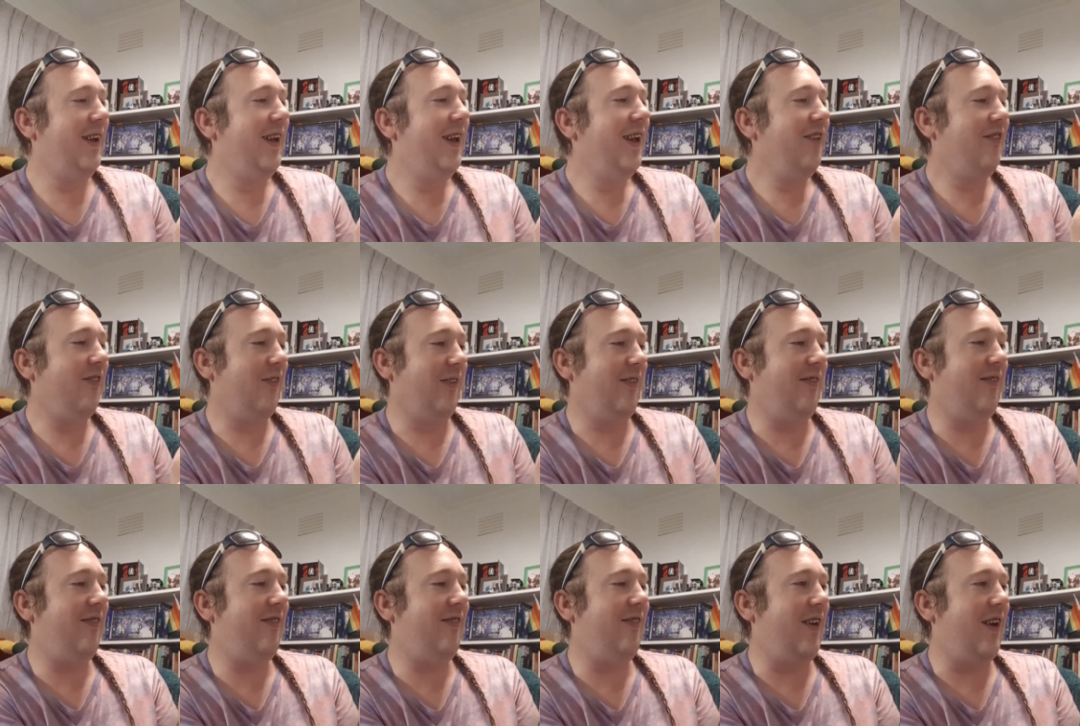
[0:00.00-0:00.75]
So
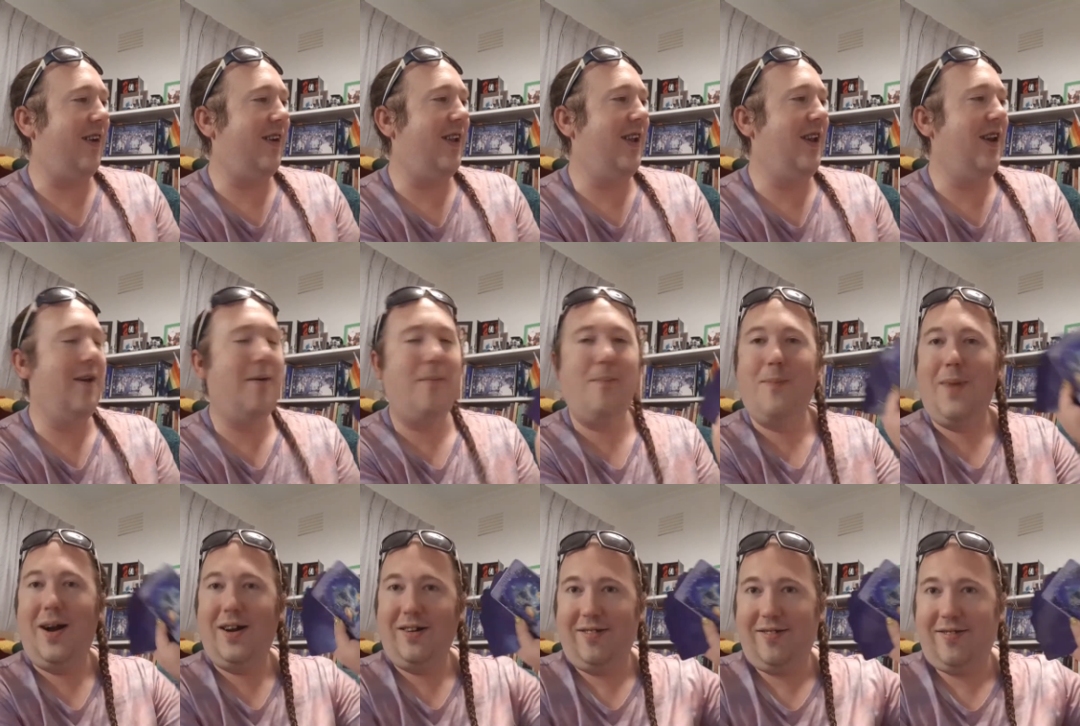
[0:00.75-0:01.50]
it's stuck in
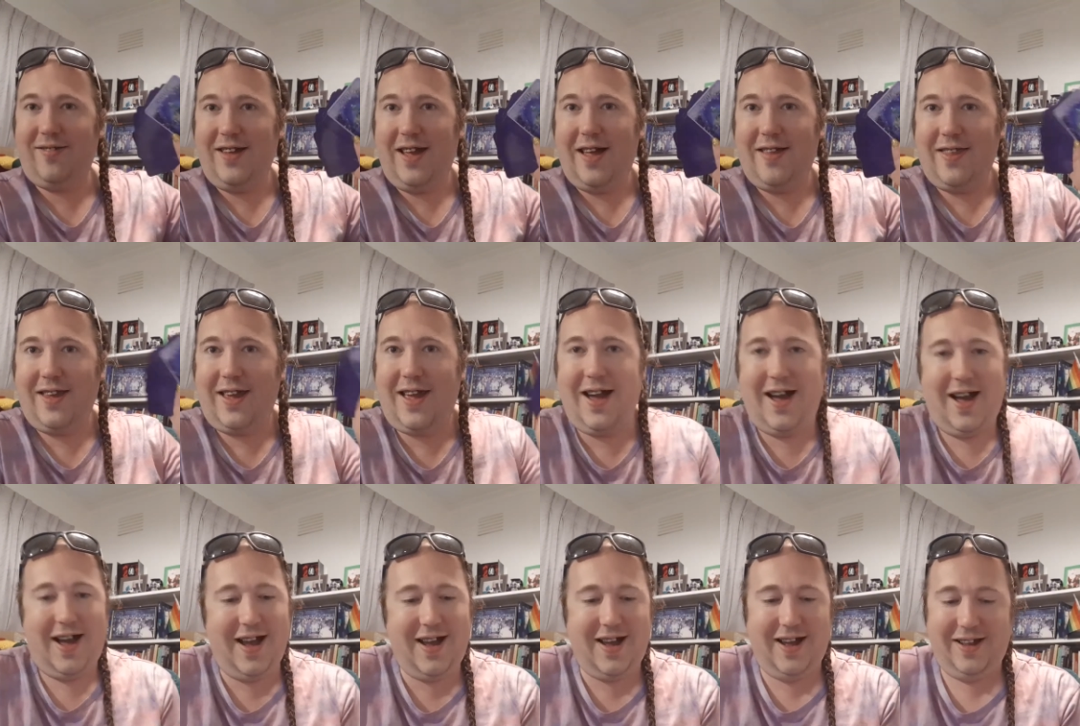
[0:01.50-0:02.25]
amongst the other
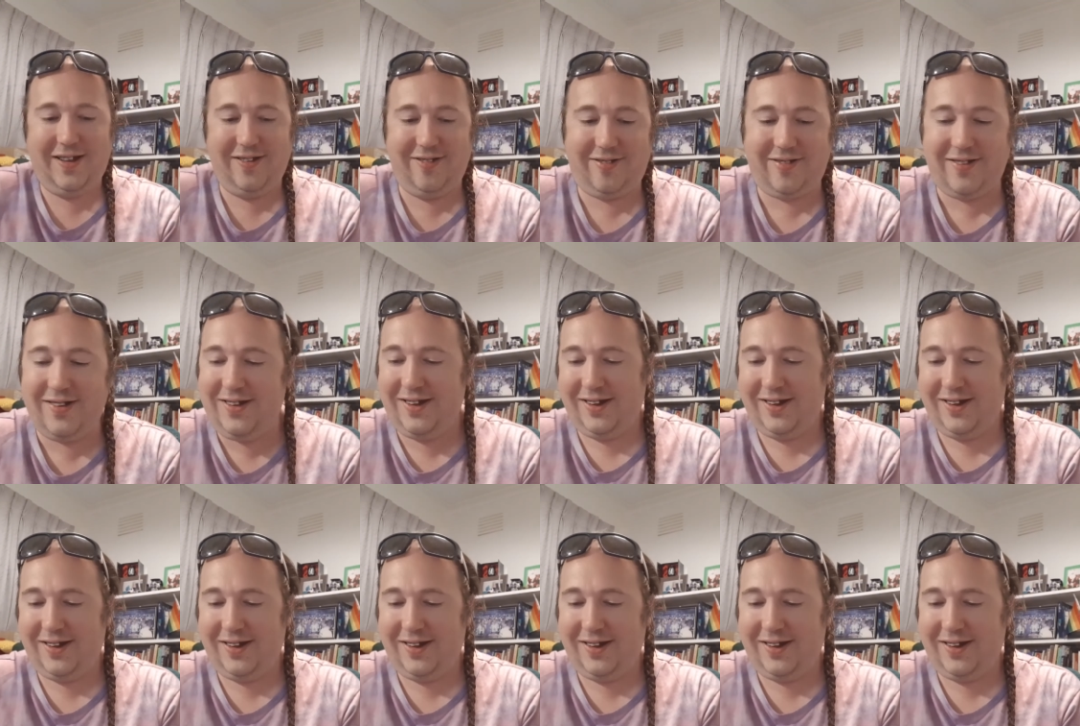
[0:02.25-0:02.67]
cards.